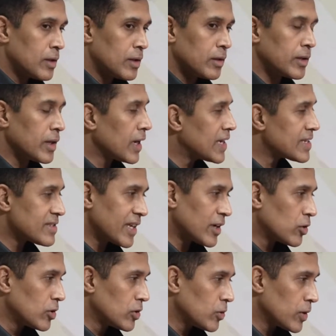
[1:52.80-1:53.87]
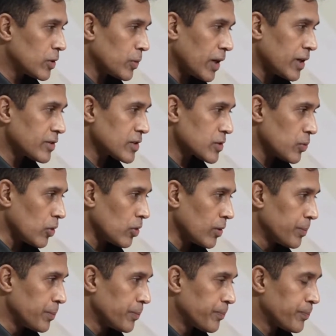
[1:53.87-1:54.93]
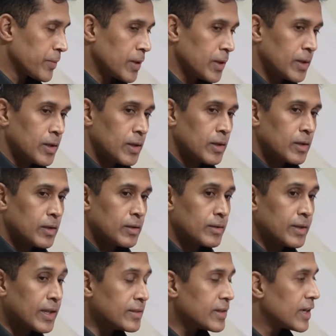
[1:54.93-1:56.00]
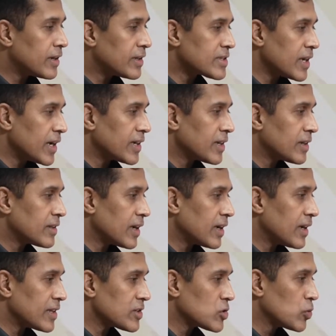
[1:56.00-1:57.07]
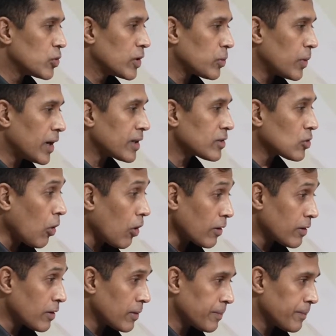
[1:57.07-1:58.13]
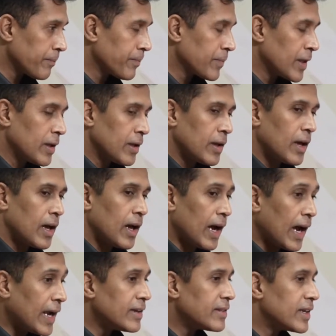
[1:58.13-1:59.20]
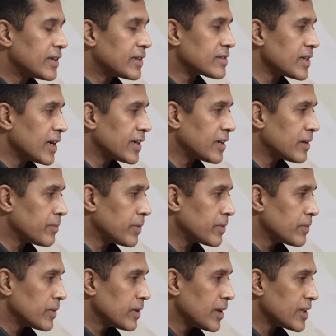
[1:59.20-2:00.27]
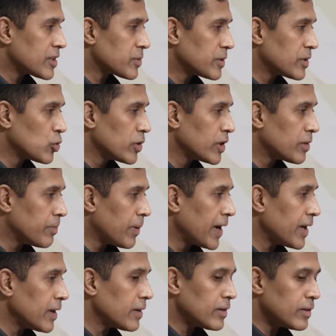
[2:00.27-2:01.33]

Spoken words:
realized they couldn't do it via the sword. Then they decided that let's do it via thought. And they decided let's do it by,